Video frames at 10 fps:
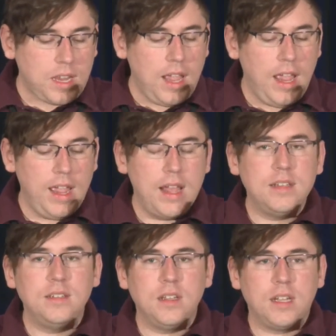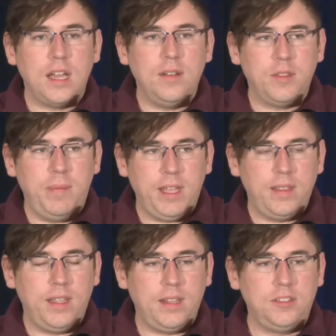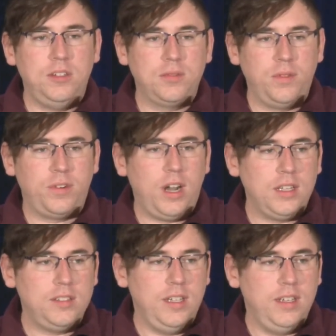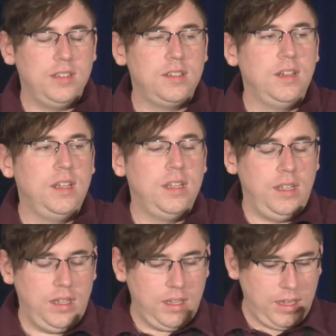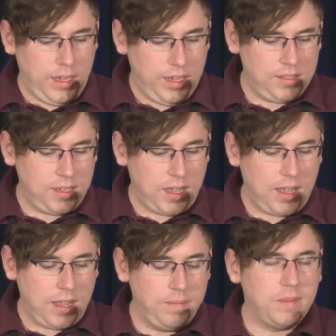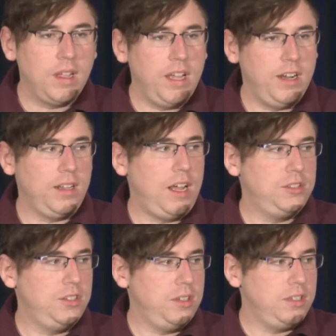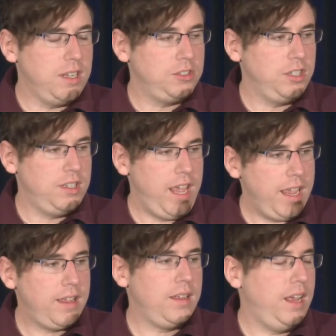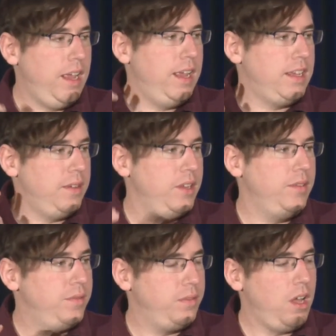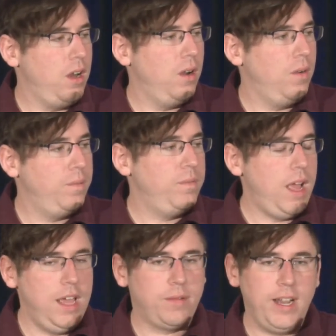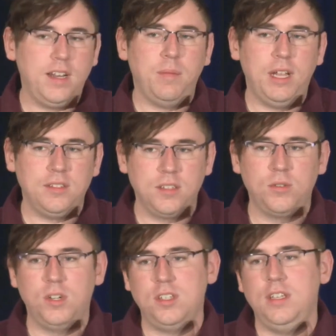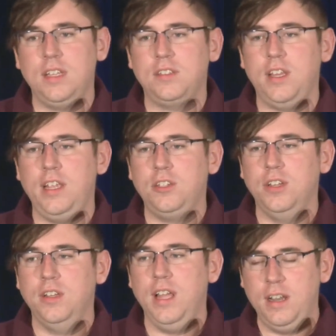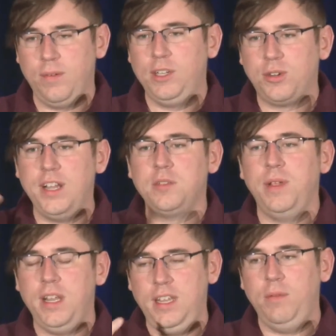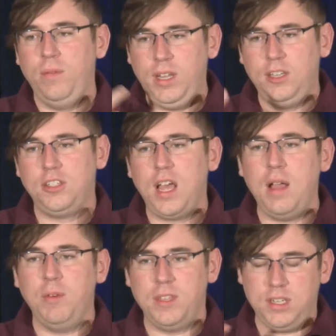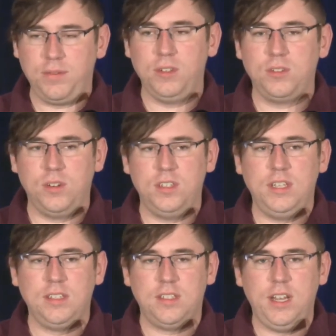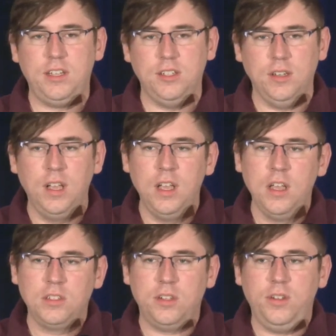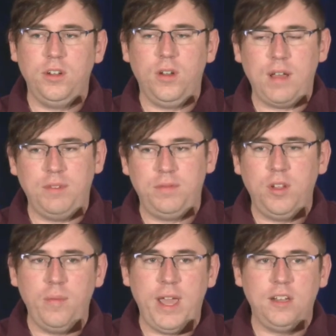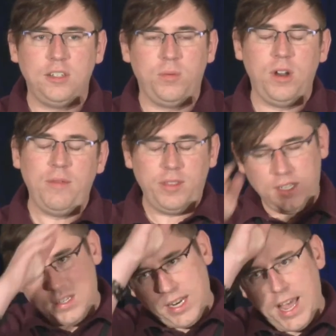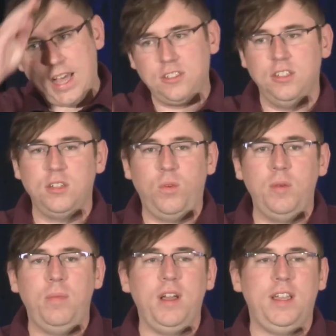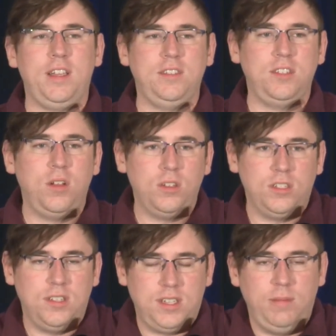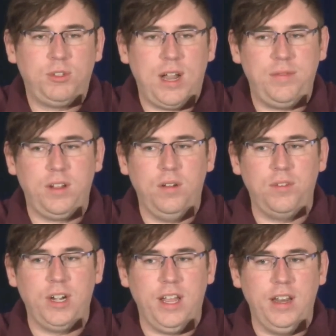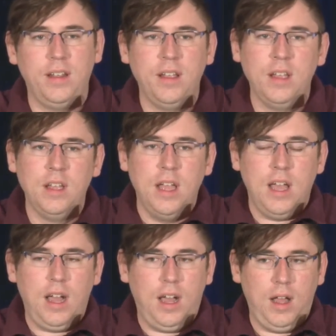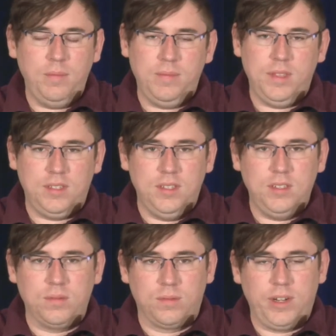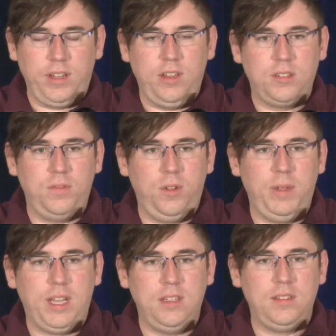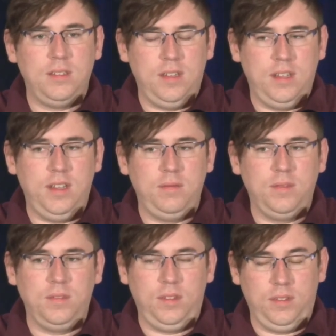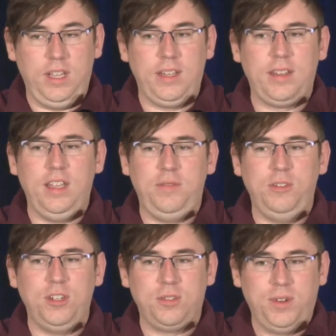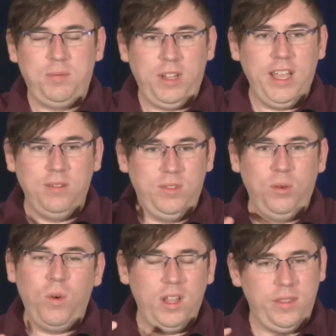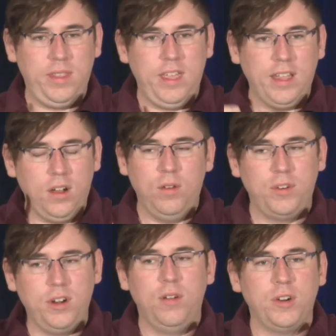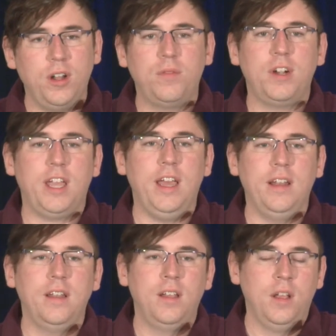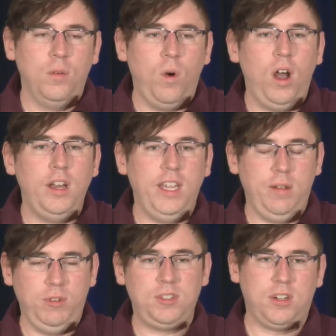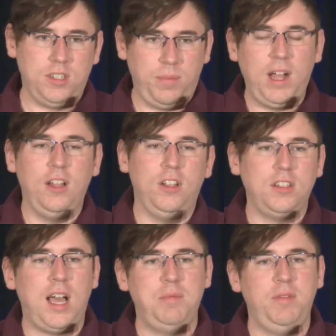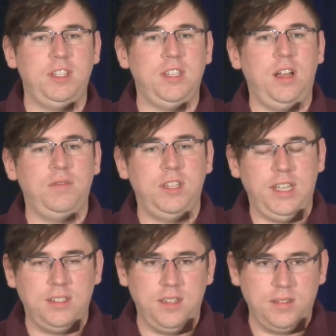And kind of the big thing that's useful for us is it allows you to essentially take a given flow and randomize the source and destination and retransmit it each time with a different source and destination. So you don't have a flow manager where everything's getting hashed into one bucket because it's all just the same traffic over again. This is really useful because if you just replayed the one thing over and over and over again, one, it would start to pile on top of itself to get to